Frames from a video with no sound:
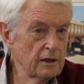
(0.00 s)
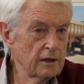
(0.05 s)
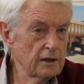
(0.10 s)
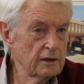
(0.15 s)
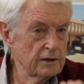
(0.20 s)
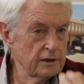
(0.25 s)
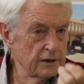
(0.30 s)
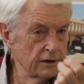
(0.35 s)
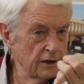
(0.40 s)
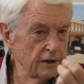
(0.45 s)

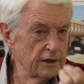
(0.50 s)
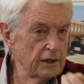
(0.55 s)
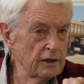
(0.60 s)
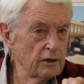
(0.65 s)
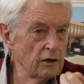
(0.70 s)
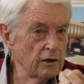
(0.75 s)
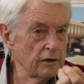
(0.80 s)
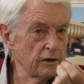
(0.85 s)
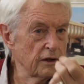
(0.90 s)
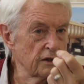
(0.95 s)
sitting
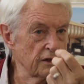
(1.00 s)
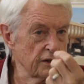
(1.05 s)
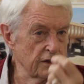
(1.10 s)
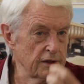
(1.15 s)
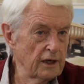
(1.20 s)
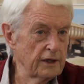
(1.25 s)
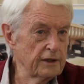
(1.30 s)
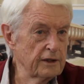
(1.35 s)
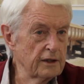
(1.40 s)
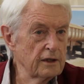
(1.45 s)
on a
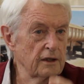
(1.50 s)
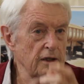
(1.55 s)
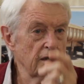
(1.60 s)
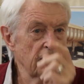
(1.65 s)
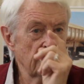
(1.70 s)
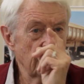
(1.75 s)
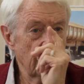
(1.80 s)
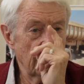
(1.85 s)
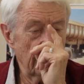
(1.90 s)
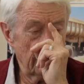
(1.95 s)
site,
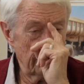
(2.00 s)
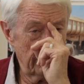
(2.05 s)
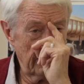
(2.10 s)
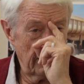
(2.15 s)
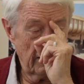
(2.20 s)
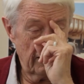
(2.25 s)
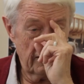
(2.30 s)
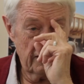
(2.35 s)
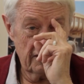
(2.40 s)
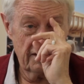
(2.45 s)
on
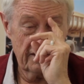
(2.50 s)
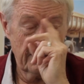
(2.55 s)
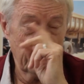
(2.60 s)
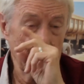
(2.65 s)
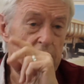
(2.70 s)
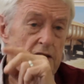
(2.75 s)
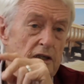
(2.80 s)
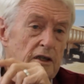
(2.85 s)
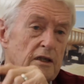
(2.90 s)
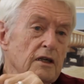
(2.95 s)
a
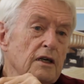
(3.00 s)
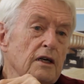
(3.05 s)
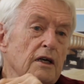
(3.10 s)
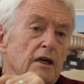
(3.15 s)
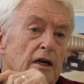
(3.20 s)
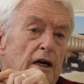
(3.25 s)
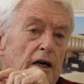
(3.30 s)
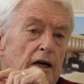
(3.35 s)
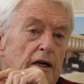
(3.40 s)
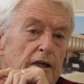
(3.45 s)
section,
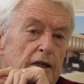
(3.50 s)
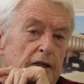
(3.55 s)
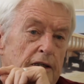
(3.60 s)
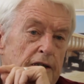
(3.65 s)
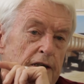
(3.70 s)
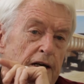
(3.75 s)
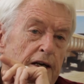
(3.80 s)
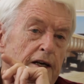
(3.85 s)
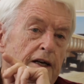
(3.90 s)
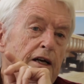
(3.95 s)

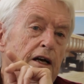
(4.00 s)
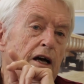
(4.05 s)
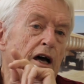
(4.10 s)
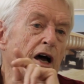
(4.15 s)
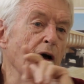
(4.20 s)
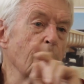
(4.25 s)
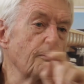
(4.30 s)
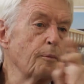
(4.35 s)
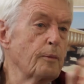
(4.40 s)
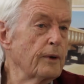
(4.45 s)
running
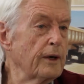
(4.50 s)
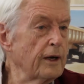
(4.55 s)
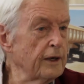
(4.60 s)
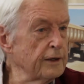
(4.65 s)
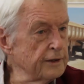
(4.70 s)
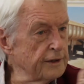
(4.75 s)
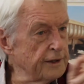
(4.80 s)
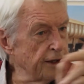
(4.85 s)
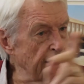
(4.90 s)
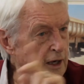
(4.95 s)
up
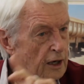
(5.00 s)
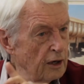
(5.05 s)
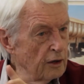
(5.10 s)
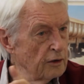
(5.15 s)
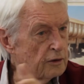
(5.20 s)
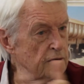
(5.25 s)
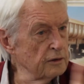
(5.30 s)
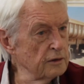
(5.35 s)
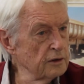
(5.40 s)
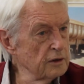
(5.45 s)
and
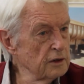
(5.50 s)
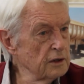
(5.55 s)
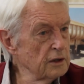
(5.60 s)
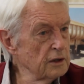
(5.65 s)
down